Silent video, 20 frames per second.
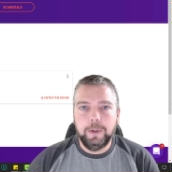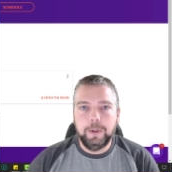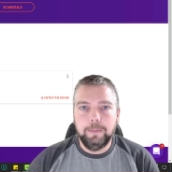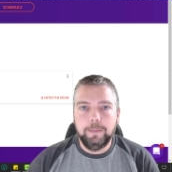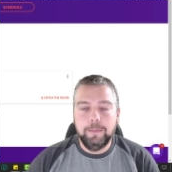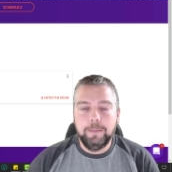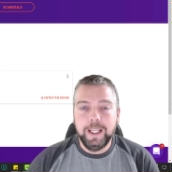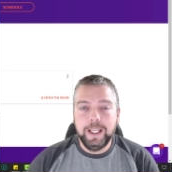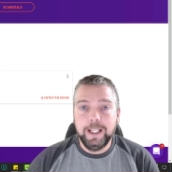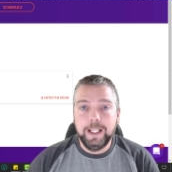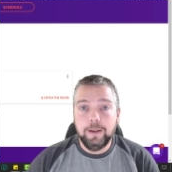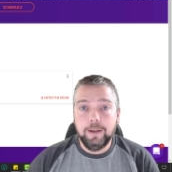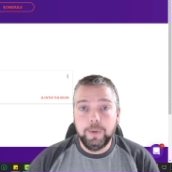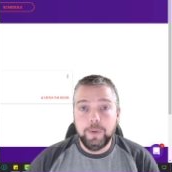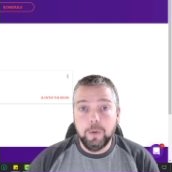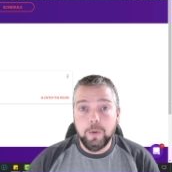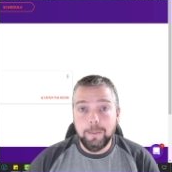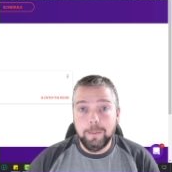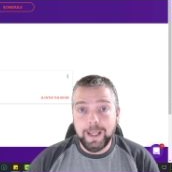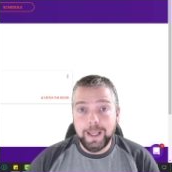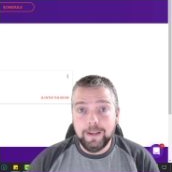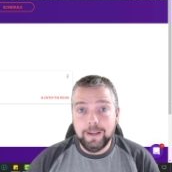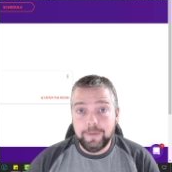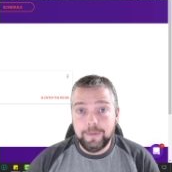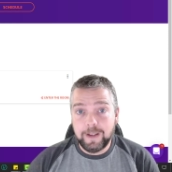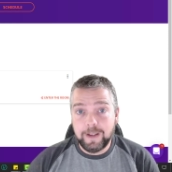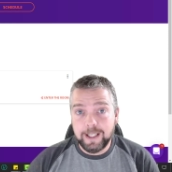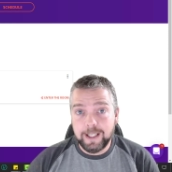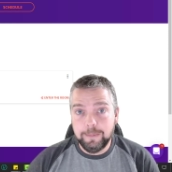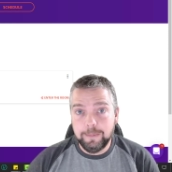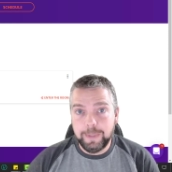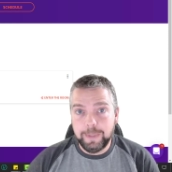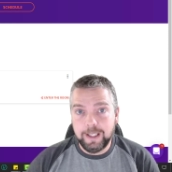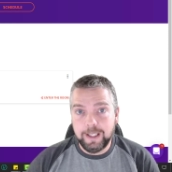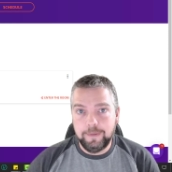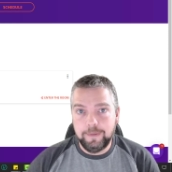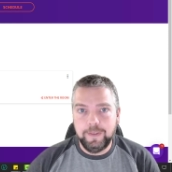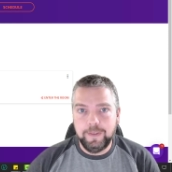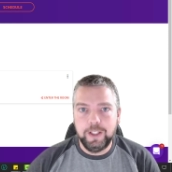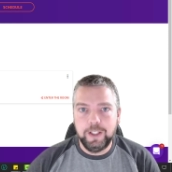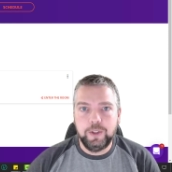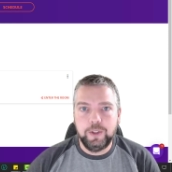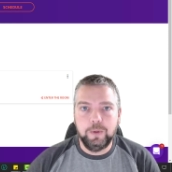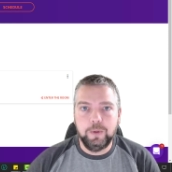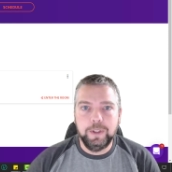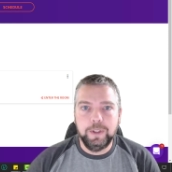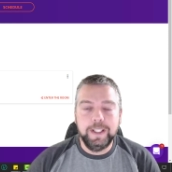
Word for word: but many of you may find beneficial.